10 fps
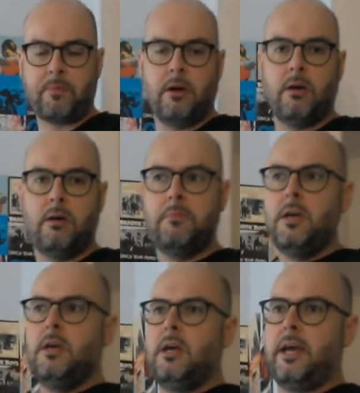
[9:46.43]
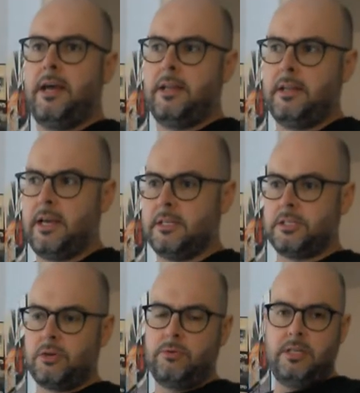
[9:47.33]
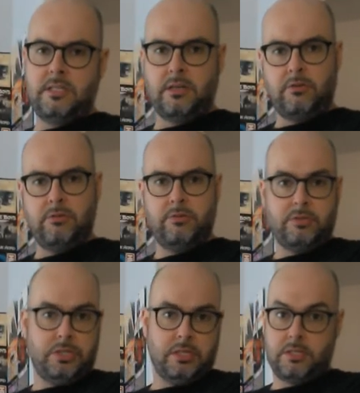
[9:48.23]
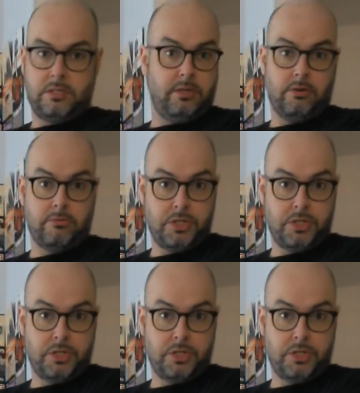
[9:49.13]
Um, and, and so these include just, you know,